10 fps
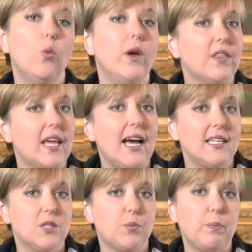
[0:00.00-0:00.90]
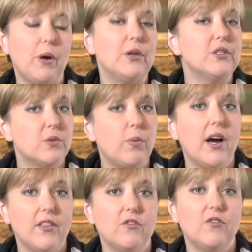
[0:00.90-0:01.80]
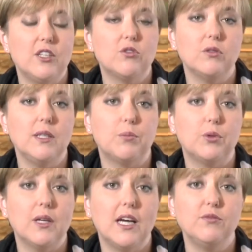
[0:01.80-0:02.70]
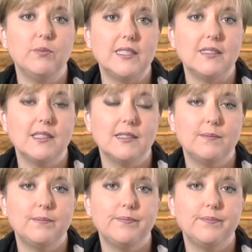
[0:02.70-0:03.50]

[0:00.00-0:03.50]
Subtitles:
with cuts proposed by the federal Liberal government.